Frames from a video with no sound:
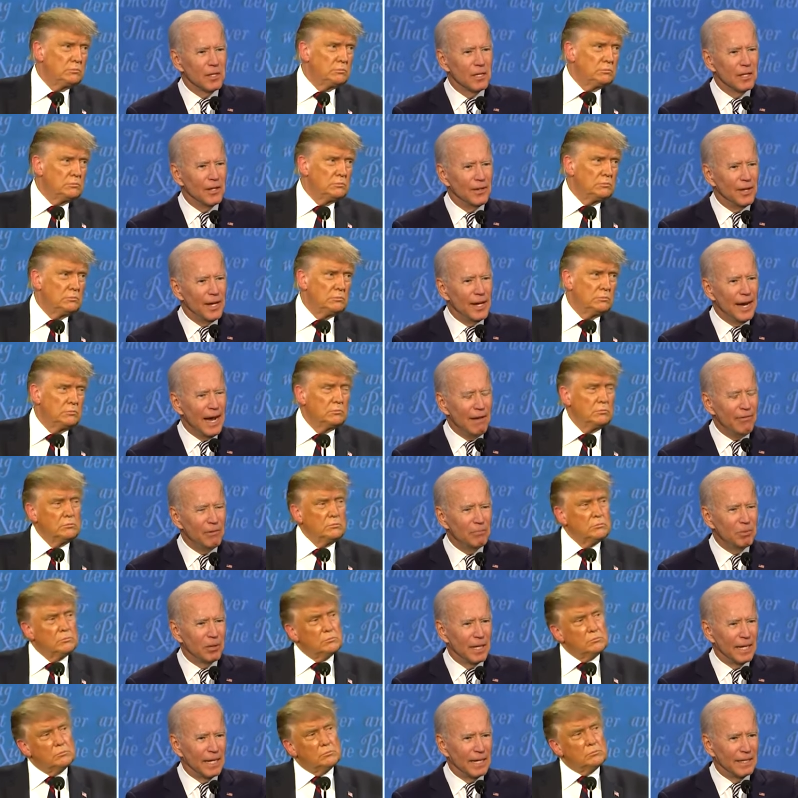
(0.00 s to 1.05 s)
Speaker 1: They have a
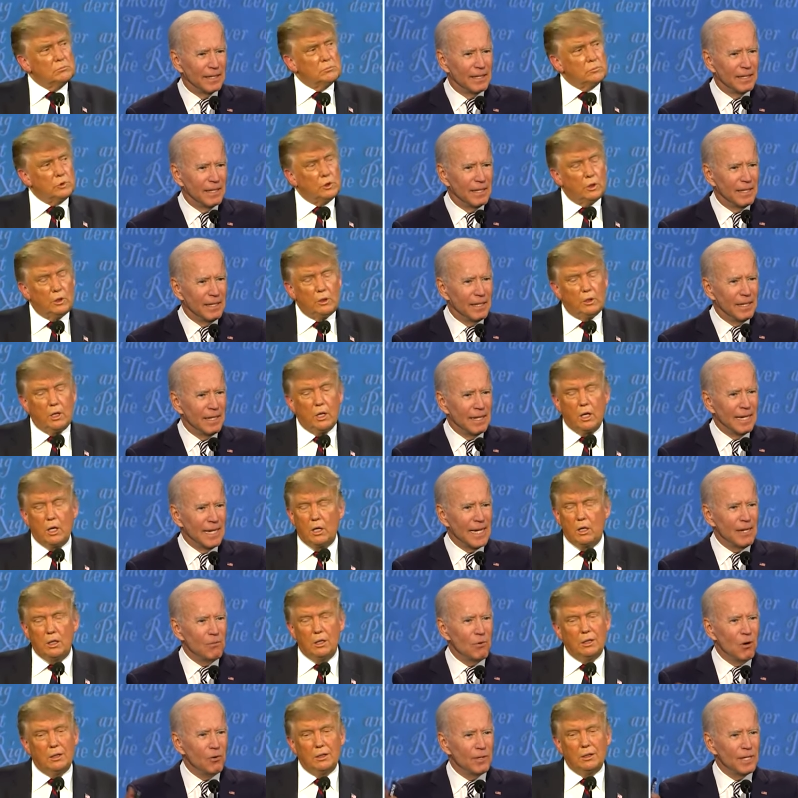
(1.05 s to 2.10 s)
plan. He
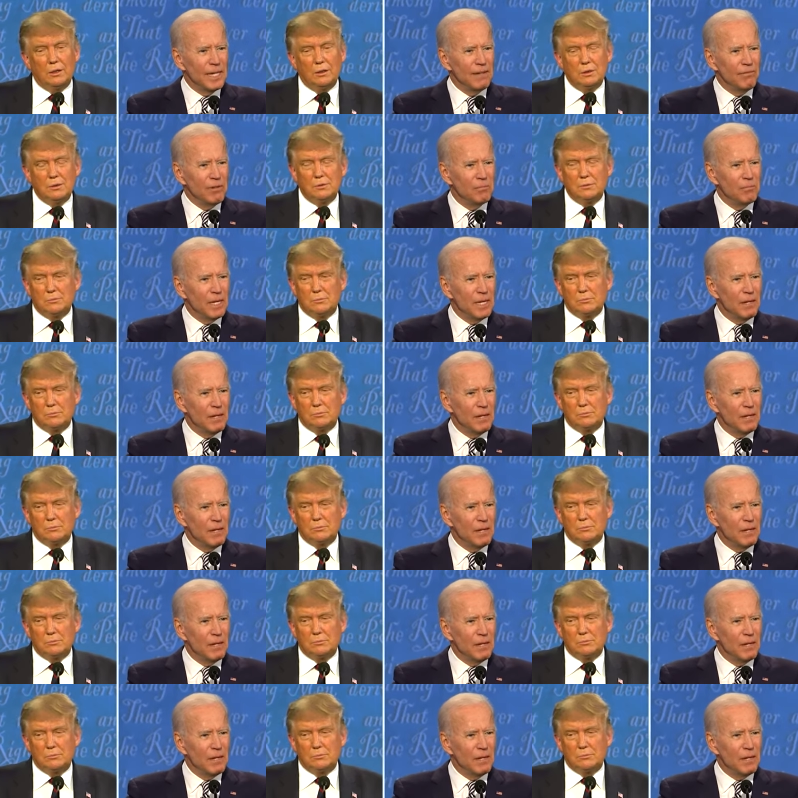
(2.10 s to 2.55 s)
won't even meet